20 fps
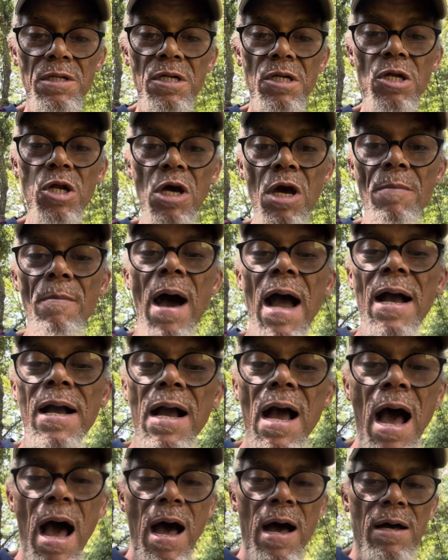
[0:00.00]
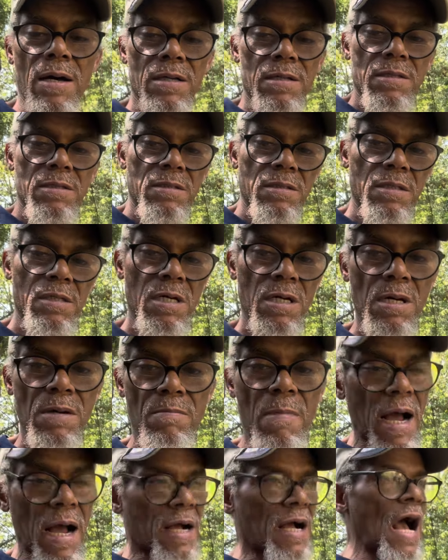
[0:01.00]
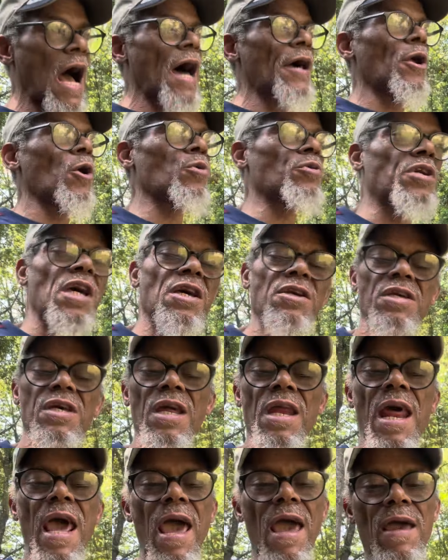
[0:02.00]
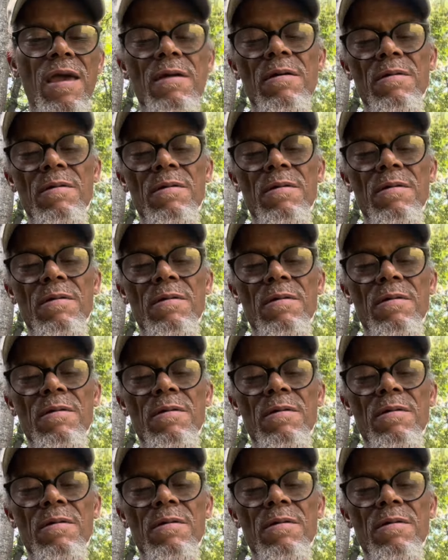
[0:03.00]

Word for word: Look at my car. My car no this and that.